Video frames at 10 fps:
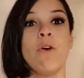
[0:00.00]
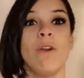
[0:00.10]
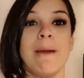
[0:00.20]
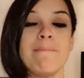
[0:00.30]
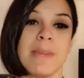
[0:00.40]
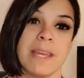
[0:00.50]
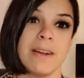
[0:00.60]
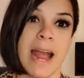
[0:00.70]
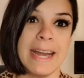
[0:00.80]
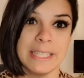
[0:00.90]
or
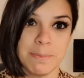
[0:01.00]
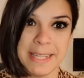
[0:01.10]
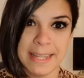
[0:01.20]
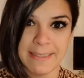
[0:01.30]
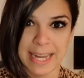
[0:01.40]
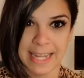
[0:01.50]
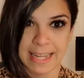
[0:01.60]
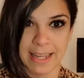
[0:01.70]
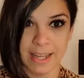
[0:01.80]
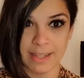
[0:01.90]
appear
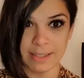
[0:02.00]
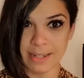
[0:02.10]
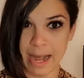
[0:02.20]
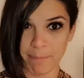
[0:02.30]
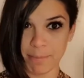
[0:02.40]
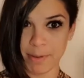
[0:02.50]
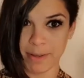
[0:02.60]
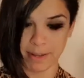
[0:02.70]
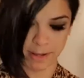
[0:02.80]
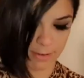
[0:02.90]
unexpectedly. Turn up,
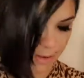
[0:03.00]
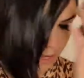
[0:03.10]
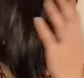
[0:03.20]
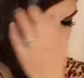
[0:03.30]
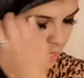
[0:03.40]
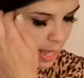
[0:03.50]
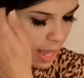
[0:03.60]
all right?